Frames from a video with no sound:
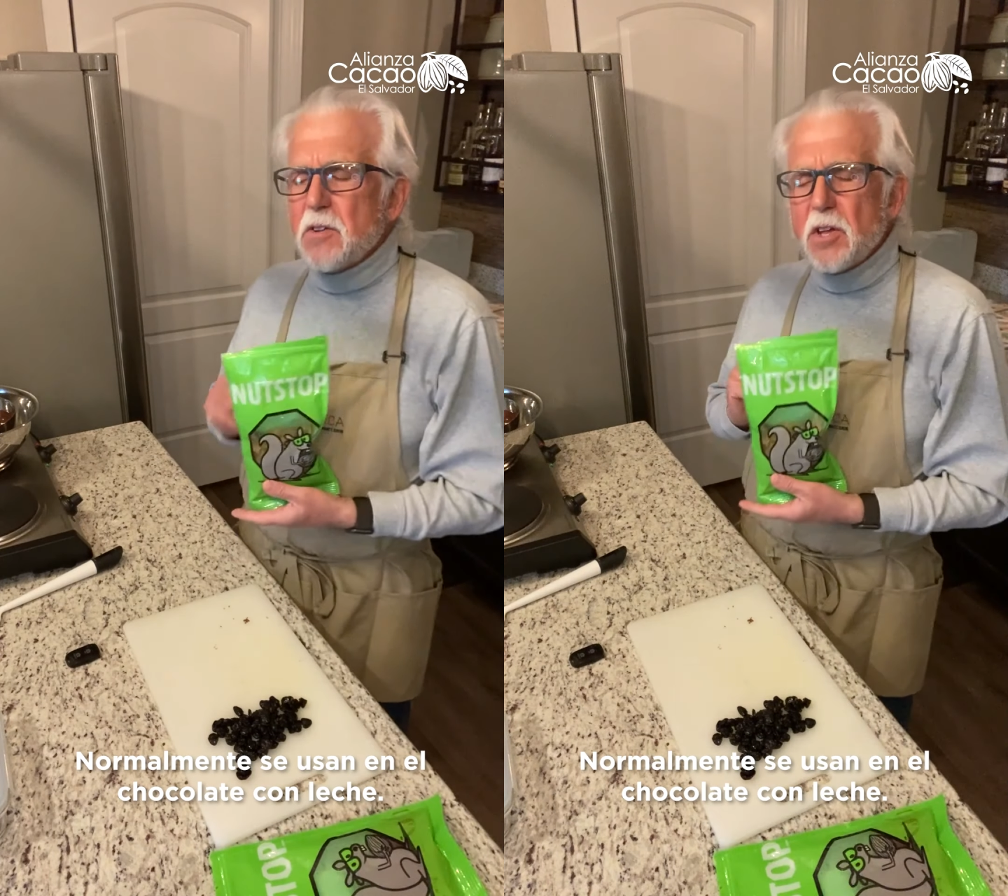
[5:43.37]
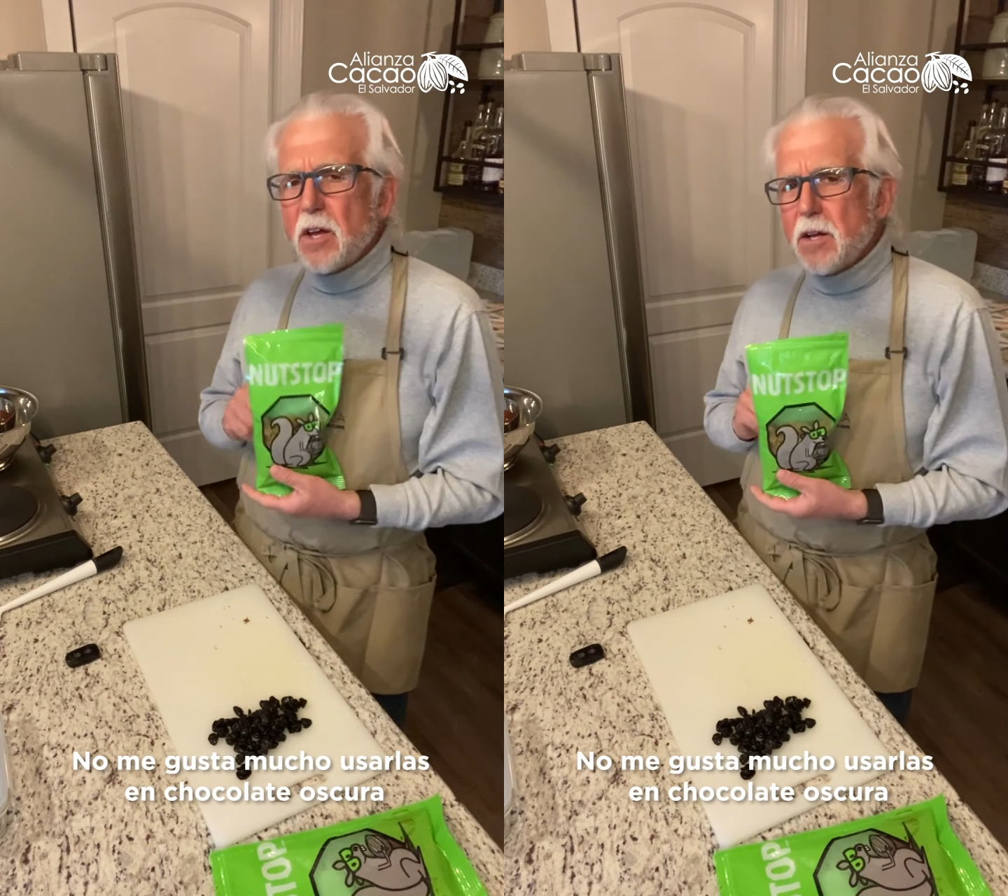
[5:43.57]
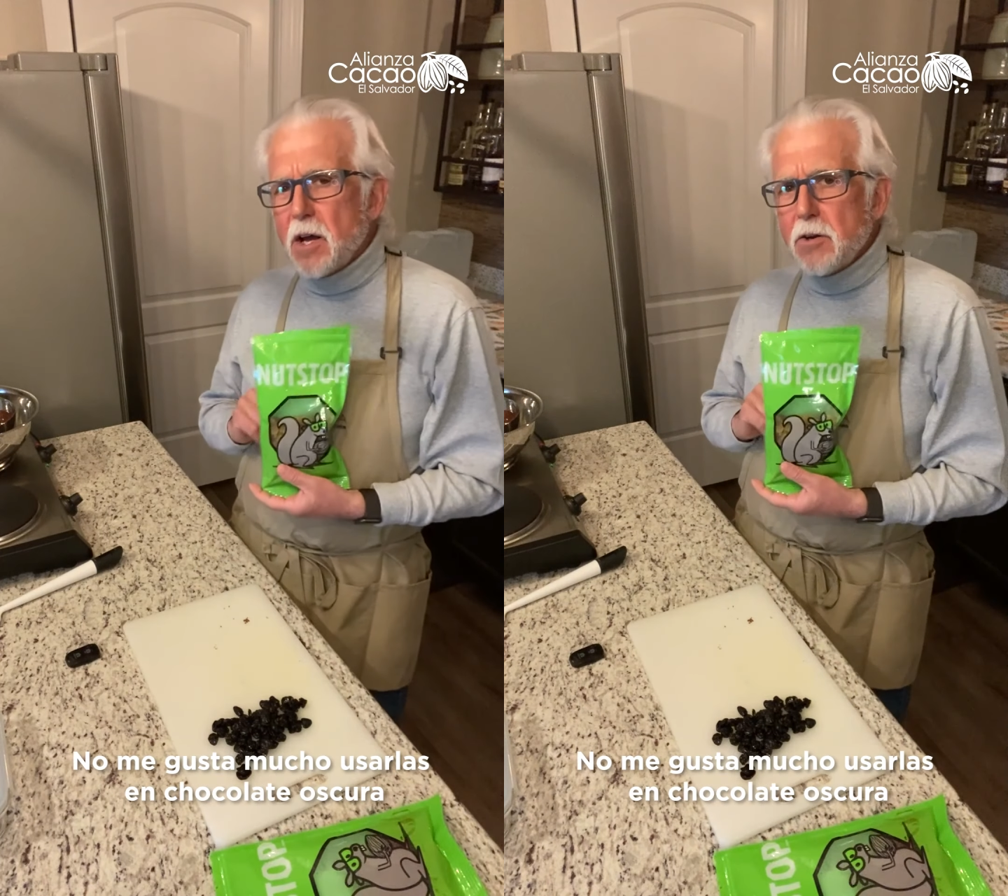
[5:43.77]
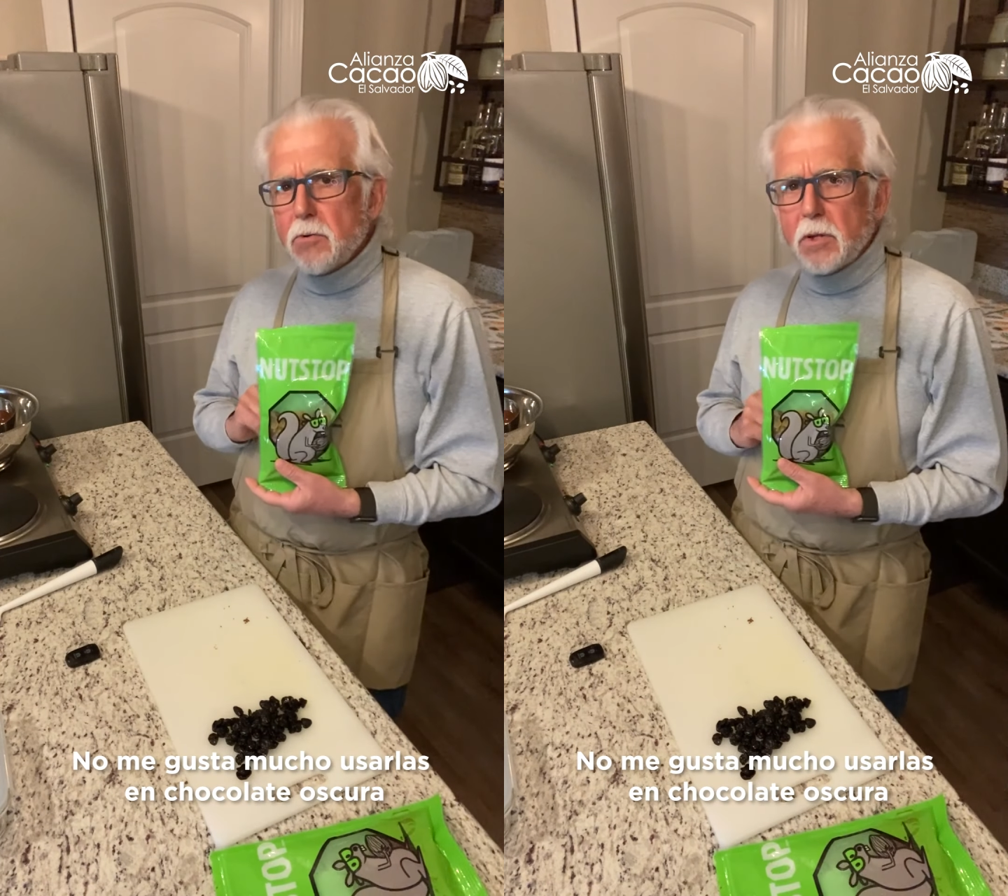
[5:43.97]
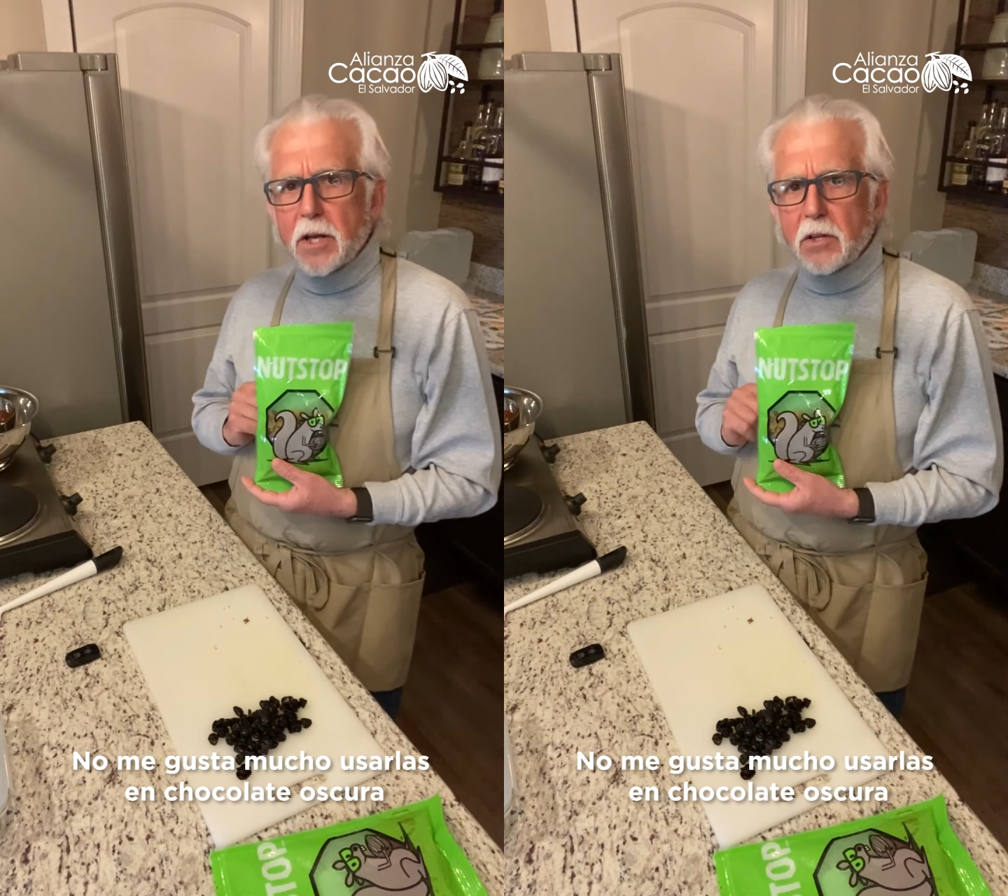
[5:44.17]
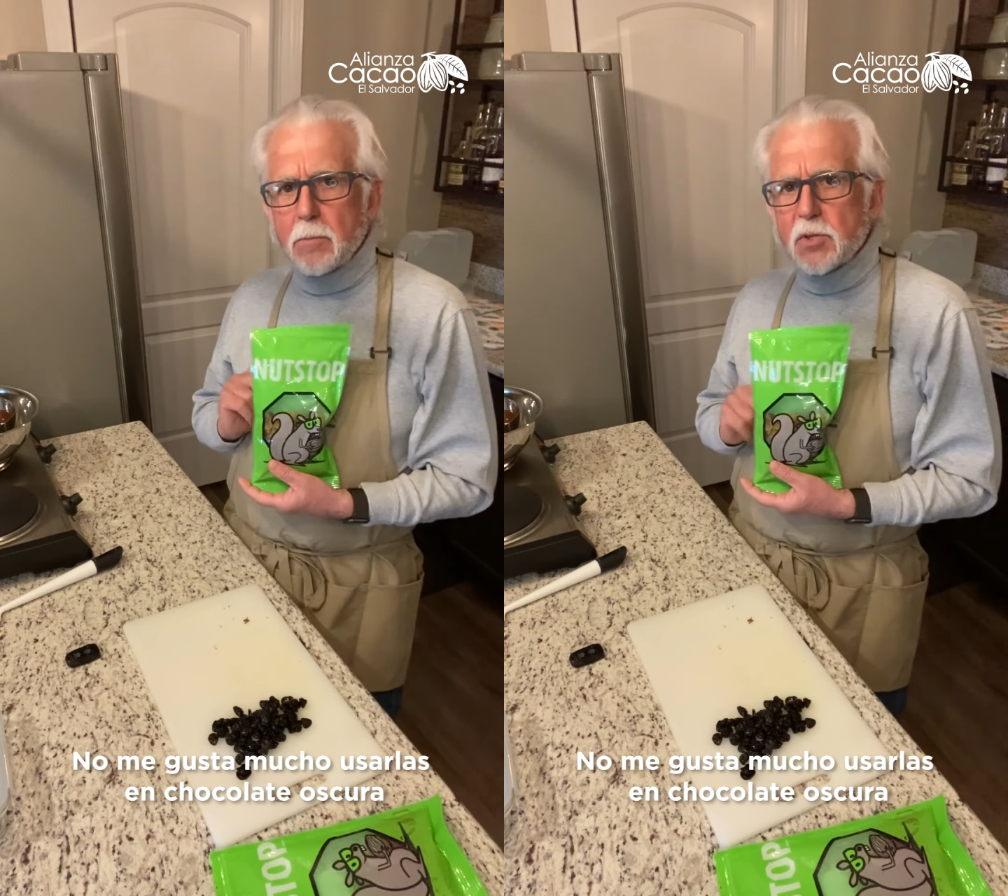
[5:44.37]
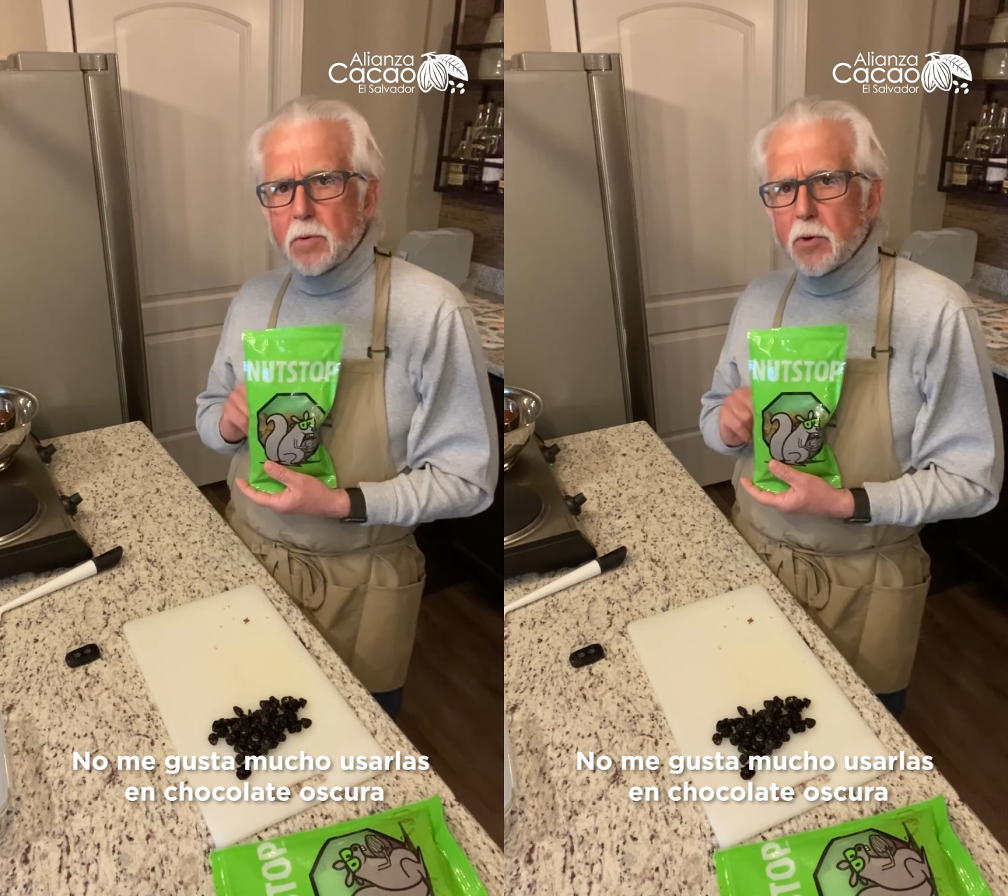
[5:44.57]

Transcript: I don't like them so